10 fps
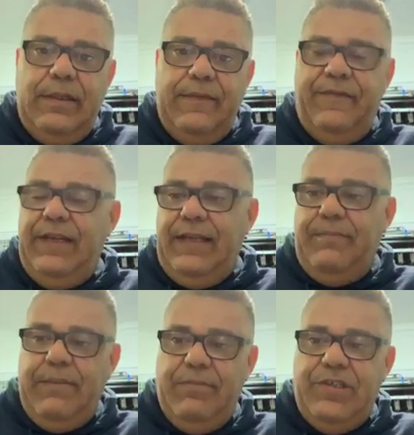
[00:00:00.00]
affiliate
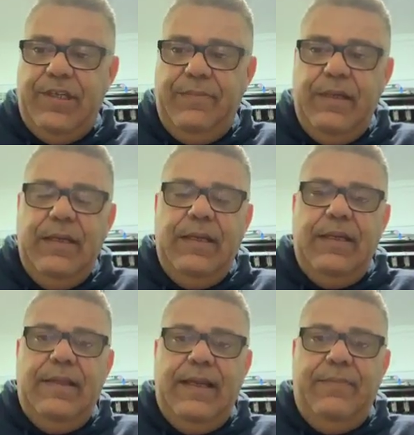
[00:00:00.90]
membership,
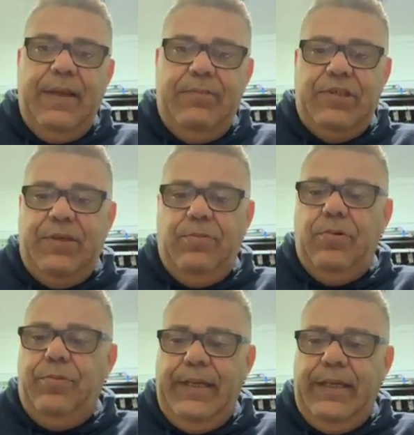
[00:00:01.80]
their membership
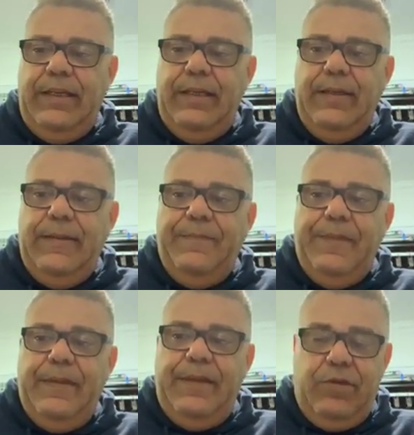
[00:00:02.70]
will be
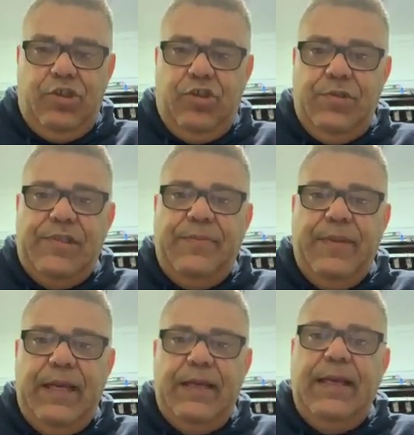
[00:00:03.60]
the reduced amount.